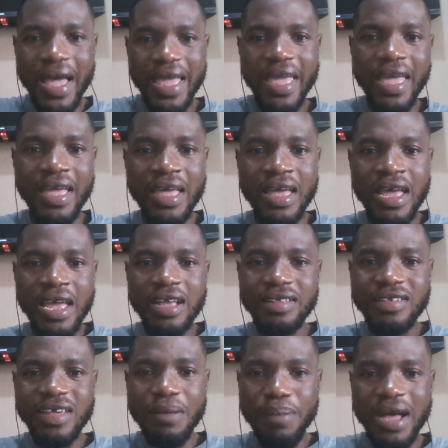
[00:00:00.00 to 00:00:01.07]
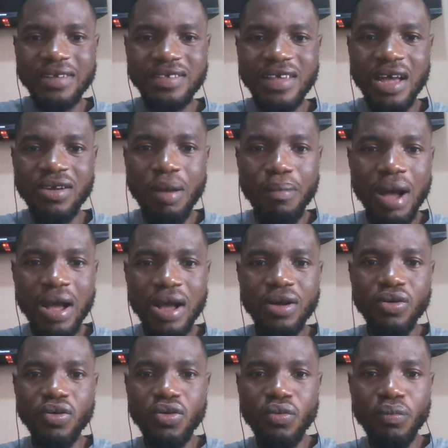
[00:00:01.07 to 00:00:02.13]
de oye nyina emwao
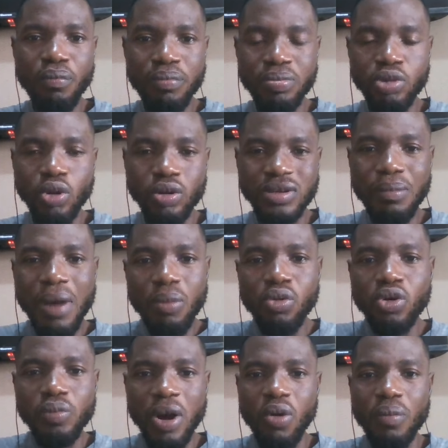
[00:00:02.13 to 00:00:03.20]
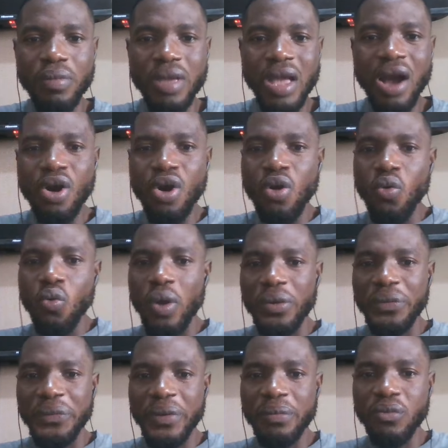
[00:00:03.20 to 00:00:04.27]
de nyame ahira no no atamfo ye de
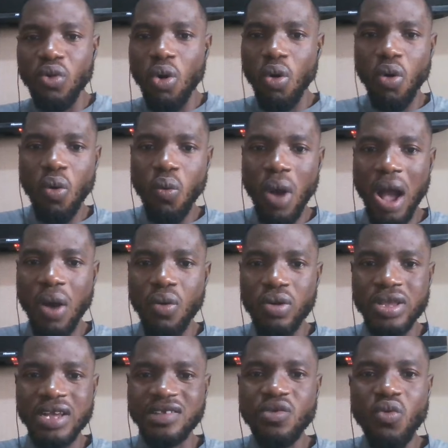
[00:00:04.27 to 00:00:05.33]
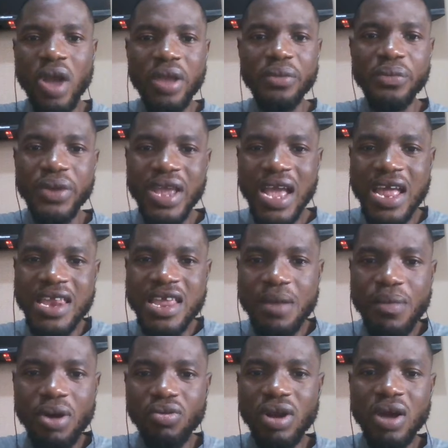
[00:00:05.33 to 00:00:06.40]
eye kwa e dey ensem na yan kan fa
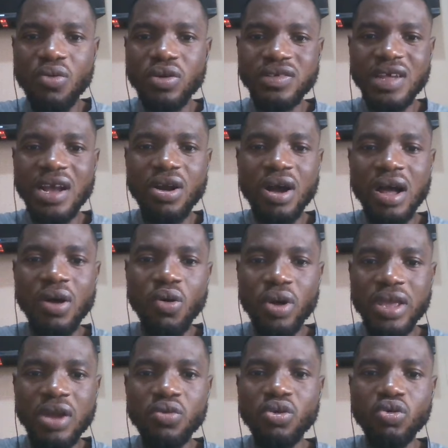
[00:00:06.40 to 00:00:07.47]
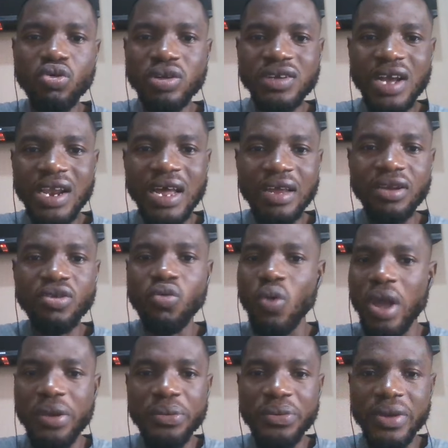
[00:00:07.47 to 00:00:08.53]
ye former president John Dramani Mahama
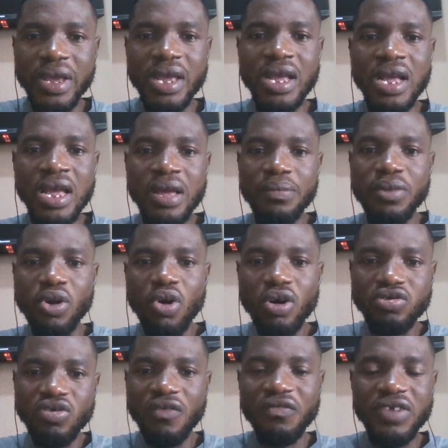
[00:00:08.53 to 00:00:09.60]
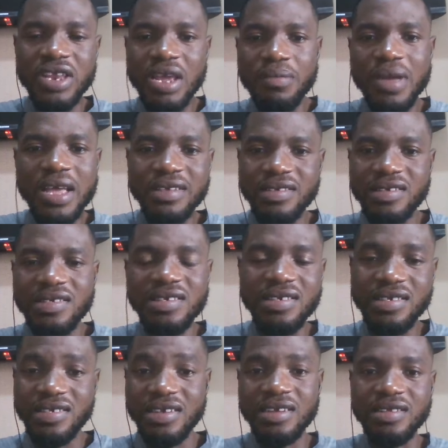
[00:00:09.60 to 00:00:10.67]
when he was in power then
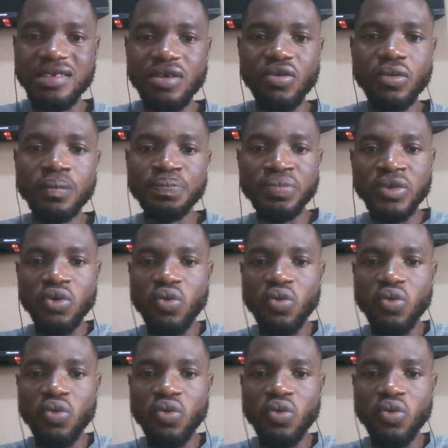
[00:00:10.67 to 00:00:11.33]
na akofo de wo